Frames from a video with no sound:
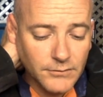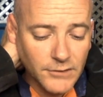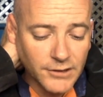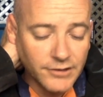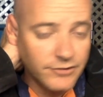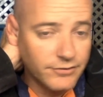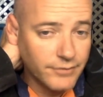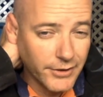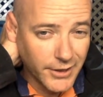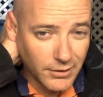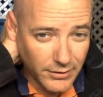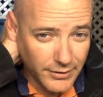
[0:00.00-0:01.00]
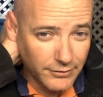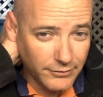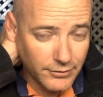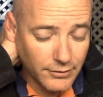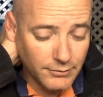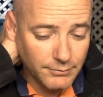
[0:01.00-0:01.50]
It is a very clear
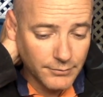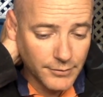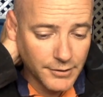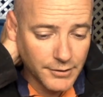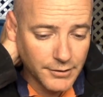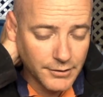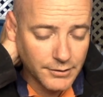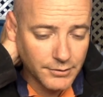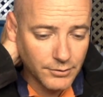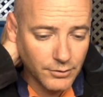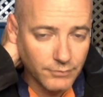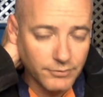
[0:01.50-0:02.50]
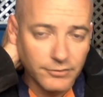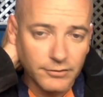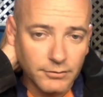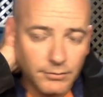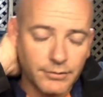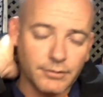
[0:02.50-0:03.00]
scope,
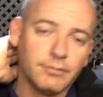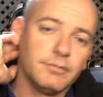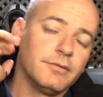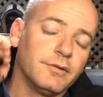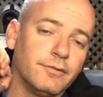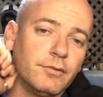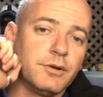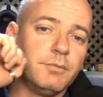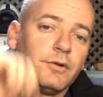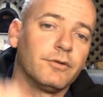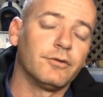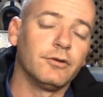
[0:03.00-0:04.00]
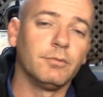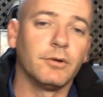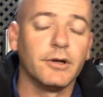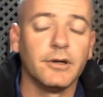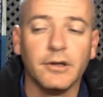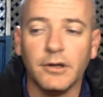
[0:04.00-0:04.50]
obviously with the 40mm tube
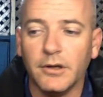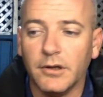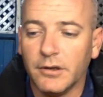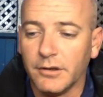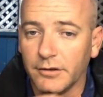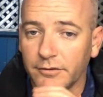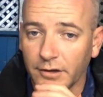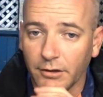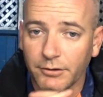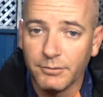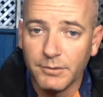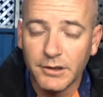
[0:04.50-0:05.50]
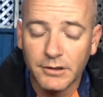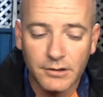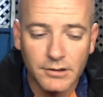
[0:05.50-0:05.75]
on it. It's going to be.